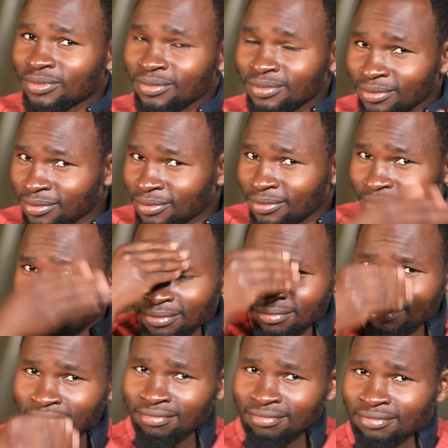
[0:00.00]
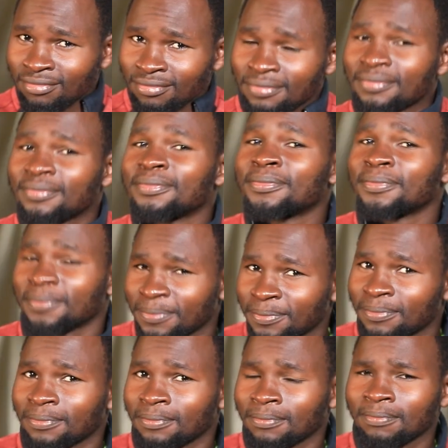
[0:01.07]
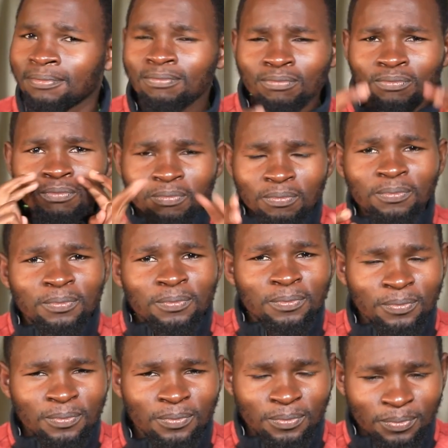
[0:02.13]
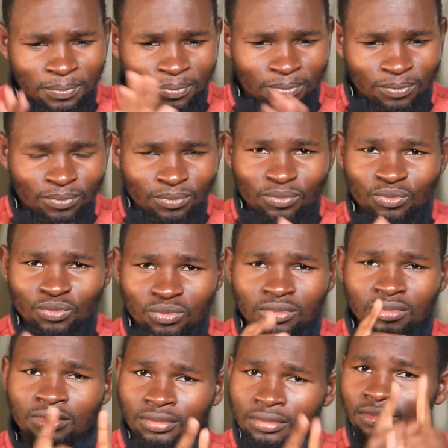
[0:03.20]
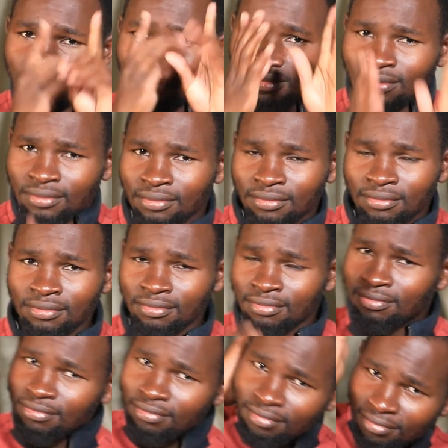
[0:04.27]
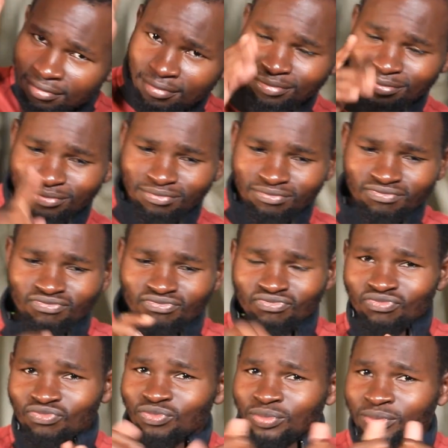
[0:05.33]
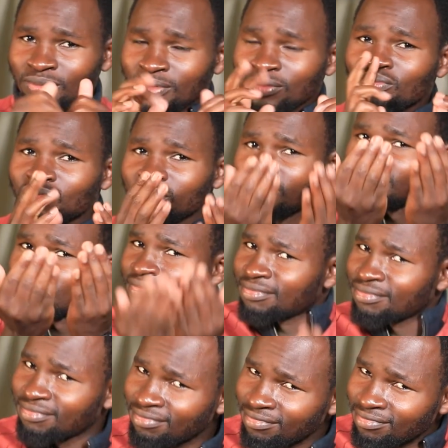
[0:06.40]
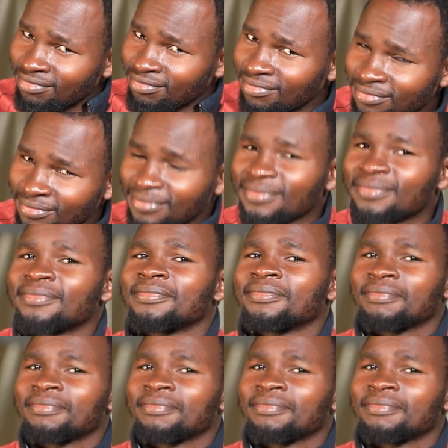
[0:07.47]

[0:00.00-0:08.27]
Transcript: And the lesson that I have learned is here. See, many disciples, including Peter, were inside the boat.